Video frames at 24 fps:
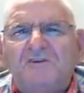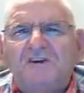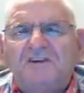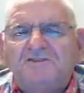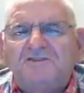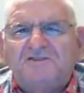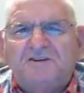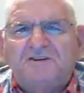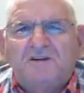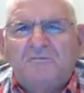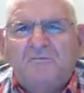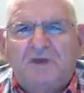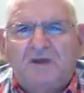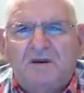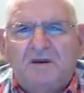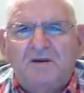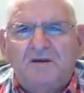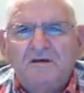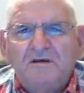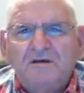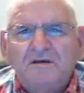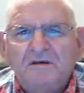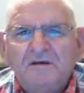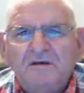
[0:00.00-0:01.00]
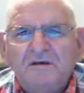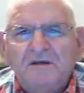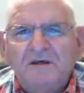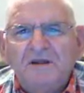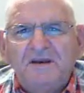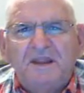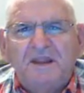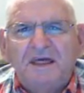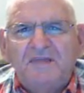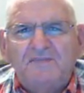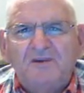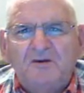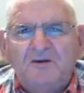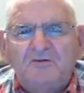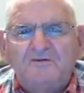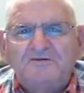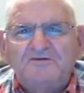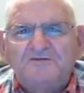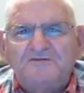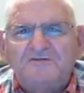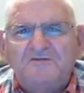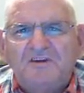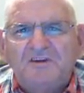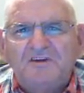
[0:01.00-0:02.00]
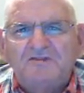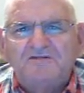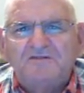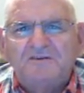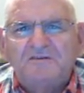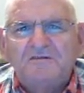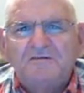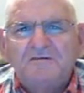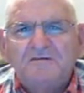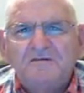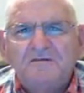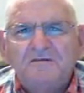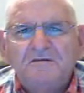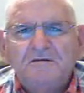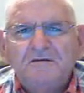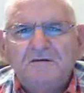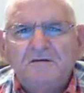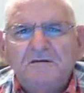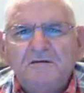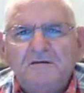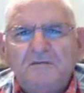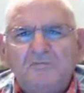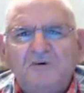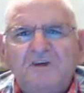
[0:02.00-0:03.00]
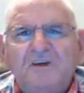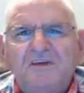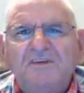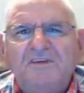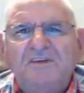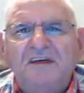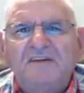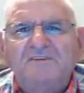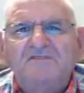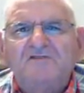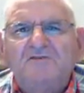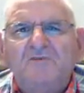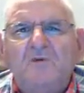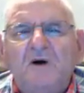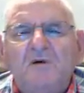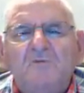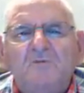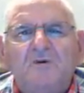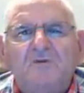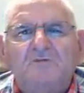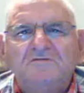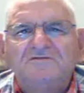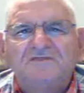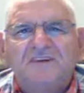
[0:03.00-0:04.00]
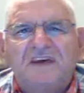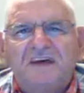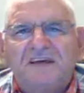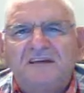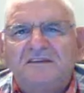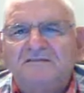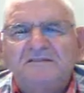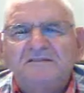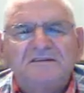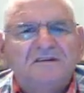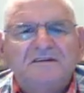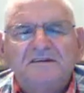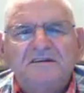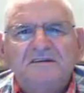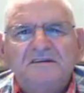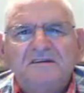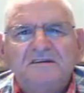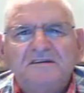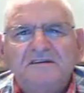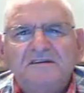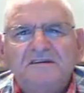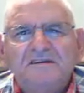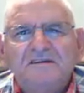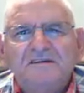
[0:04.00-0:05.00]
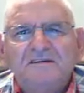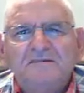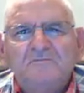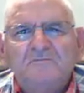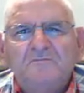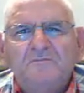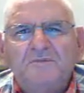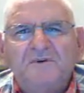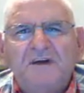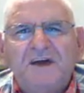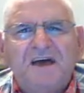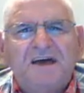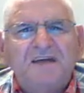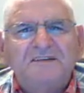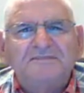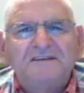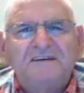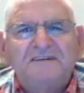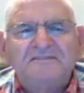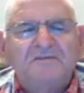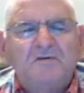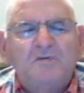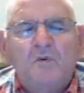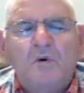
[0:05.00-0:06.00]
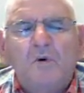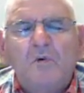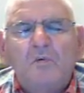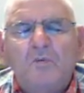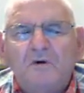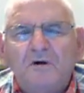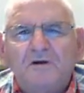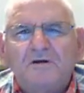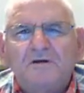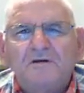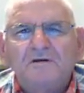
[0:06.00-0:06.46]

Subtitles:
God says it won't work. If you want Him to hear your prayer, you better make an attempt